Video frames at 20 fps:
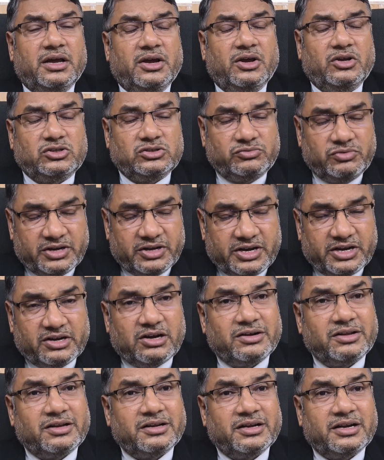he should vacate
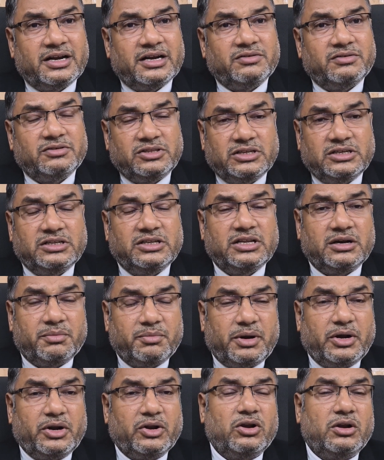all the tenant within that
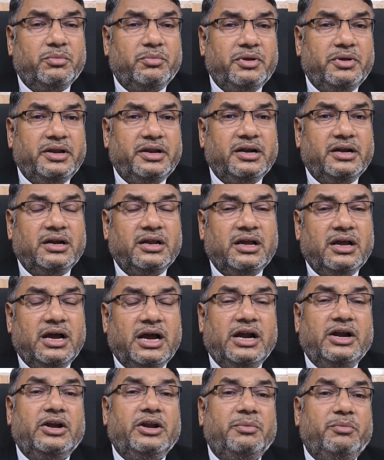particular period
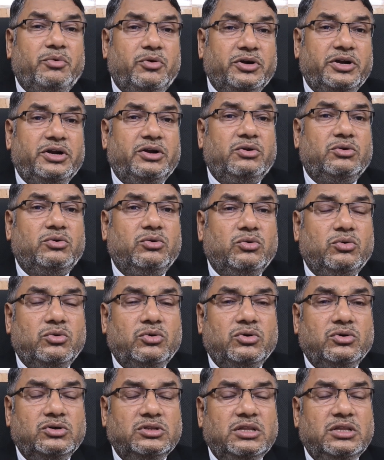and report it to